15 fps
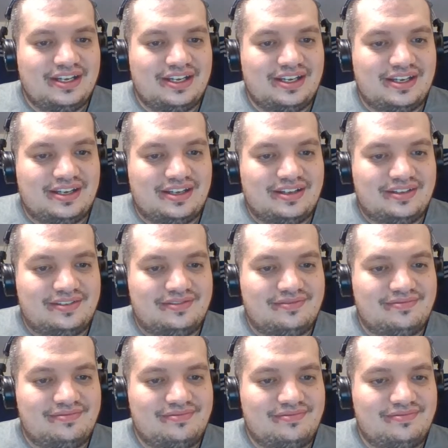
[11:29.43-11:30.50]
They've
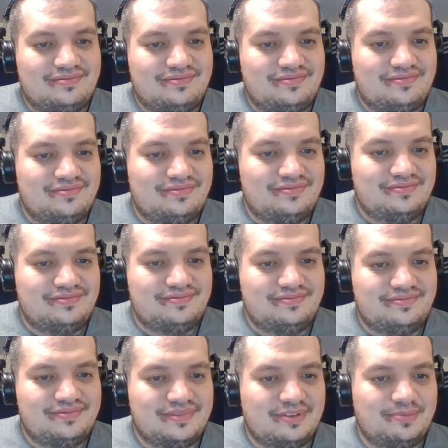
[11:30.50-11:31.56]

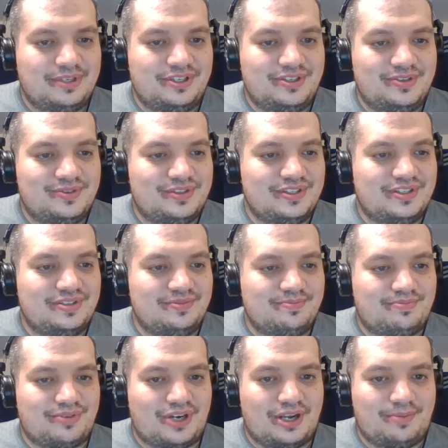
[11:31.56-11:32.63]
been using
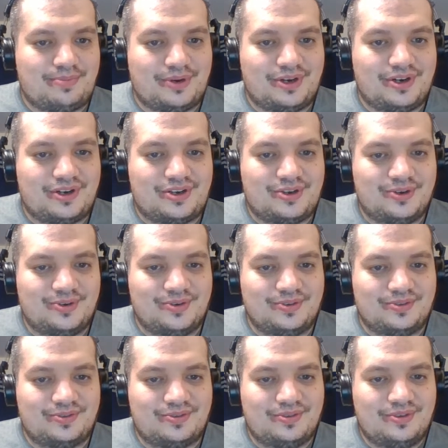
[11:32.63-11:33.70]
Brock Burke,
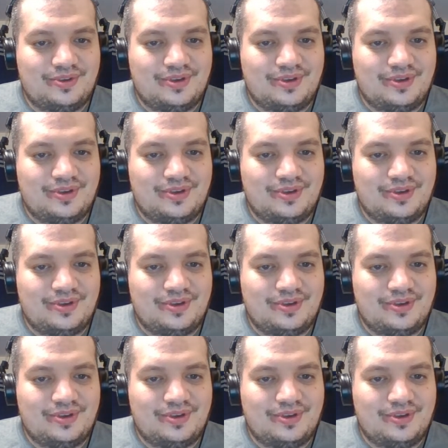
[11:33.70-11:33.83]
who's